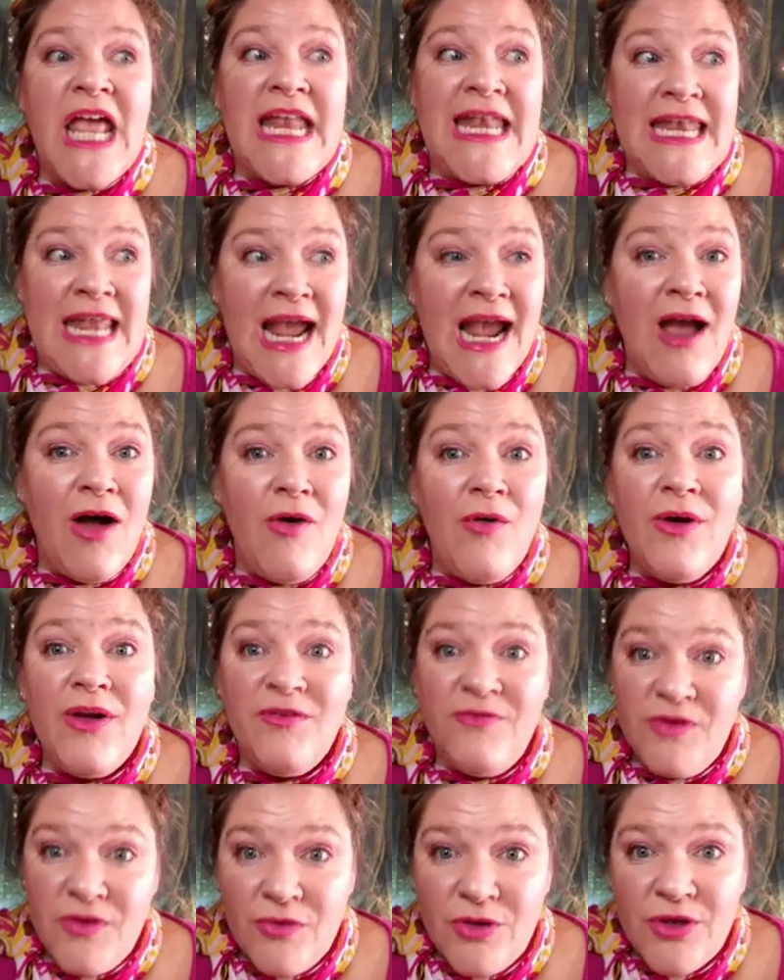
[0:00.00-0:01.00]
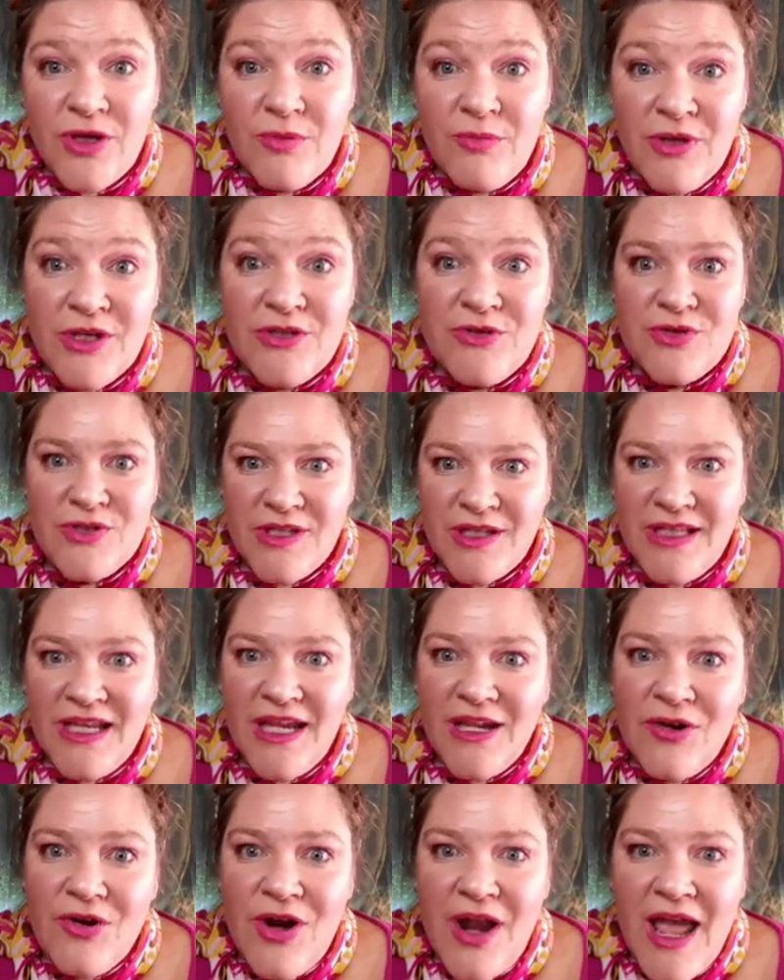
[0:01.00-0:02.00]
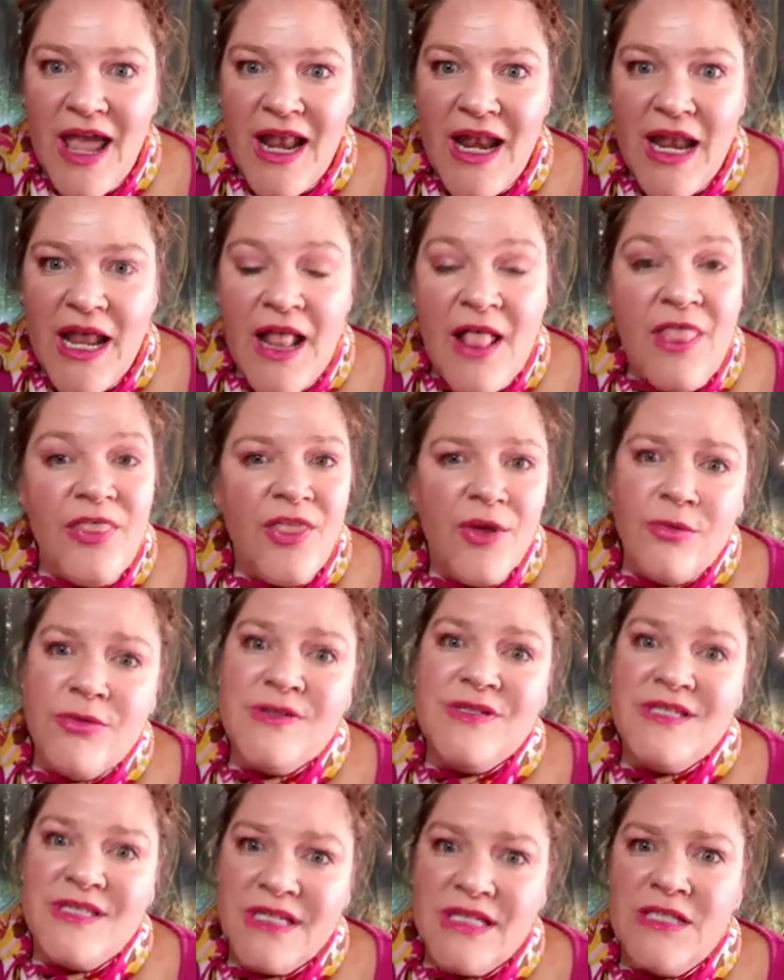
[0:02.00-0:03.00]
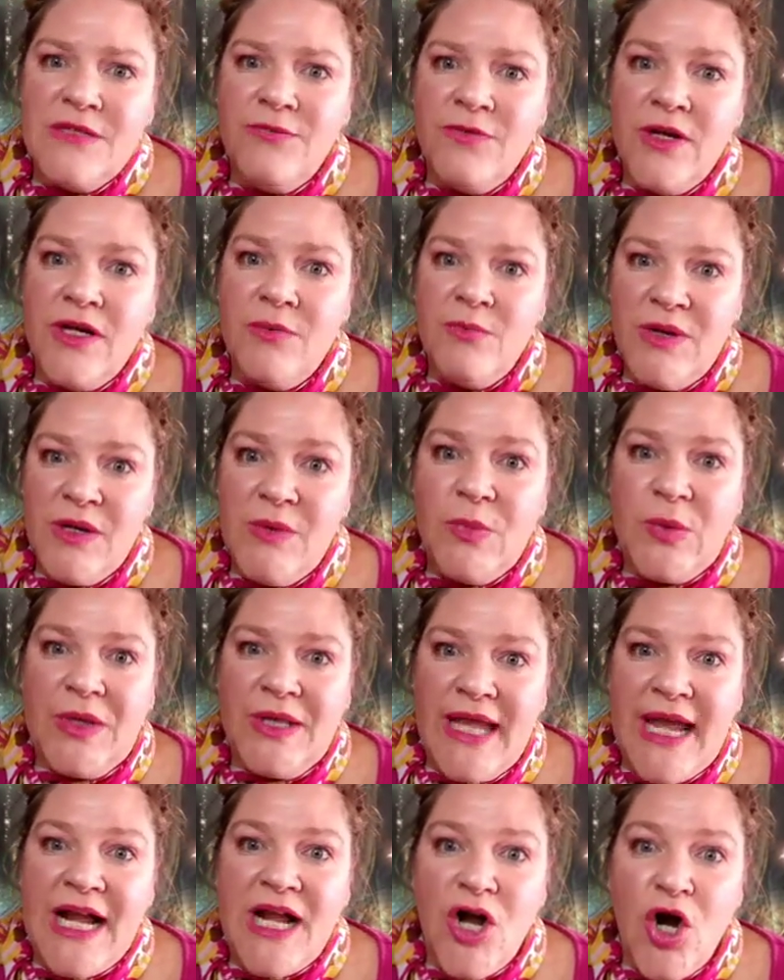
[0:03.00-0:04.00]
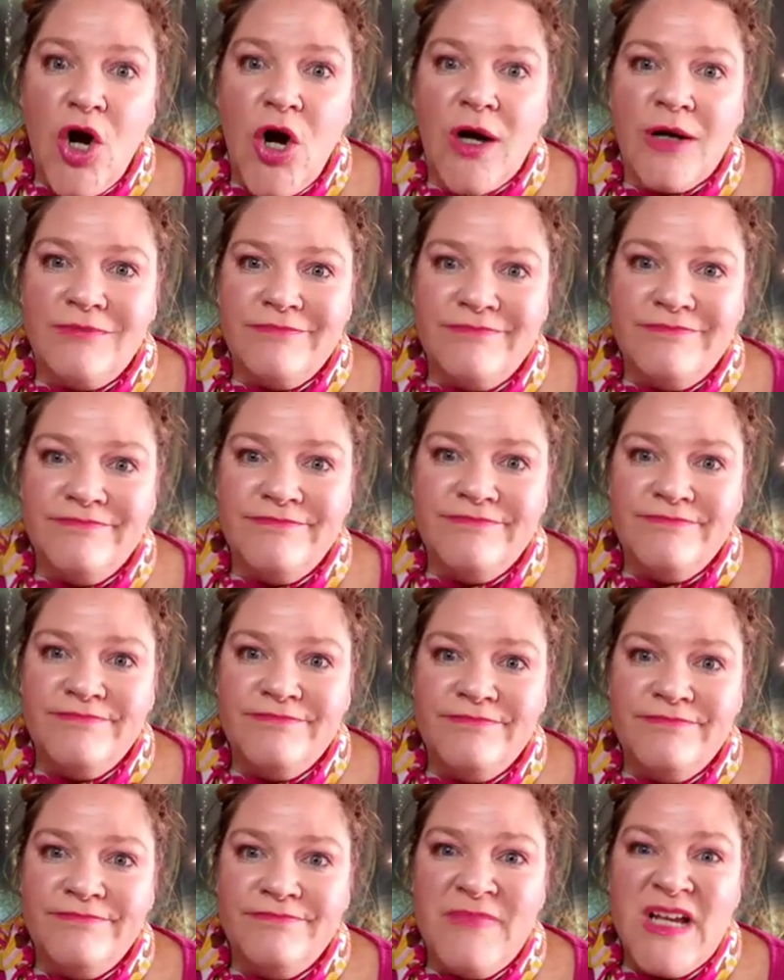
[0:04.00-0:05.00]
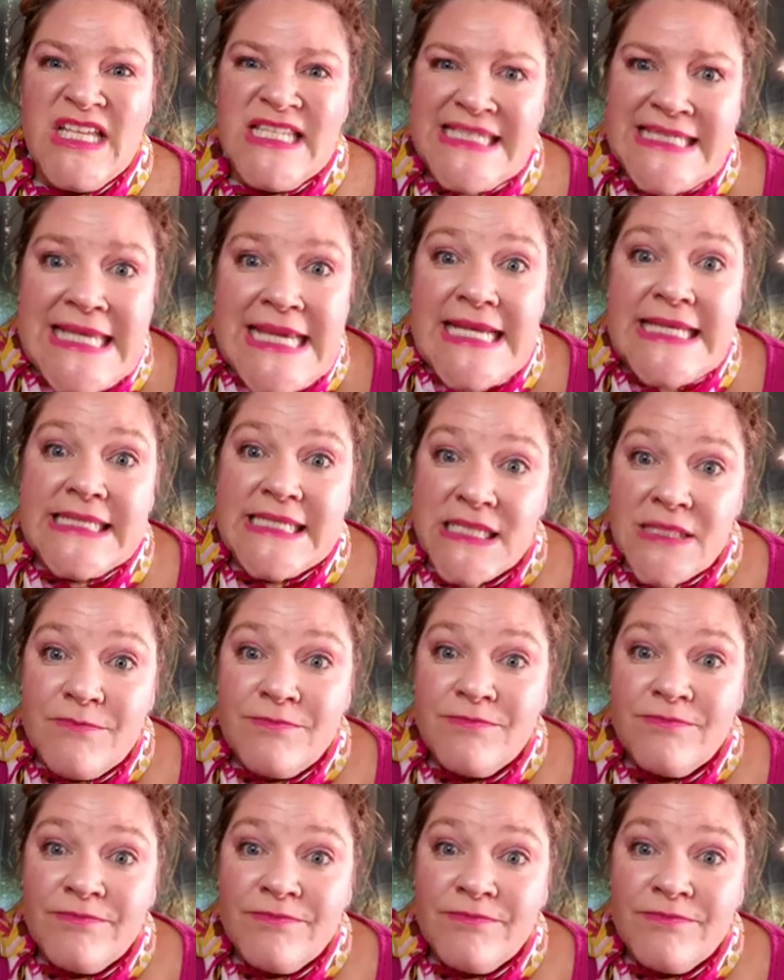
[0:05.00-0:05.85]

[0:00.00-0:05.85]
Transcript: Now, if you look at pictures on the internet, there were 6 freaking people in that car. 6.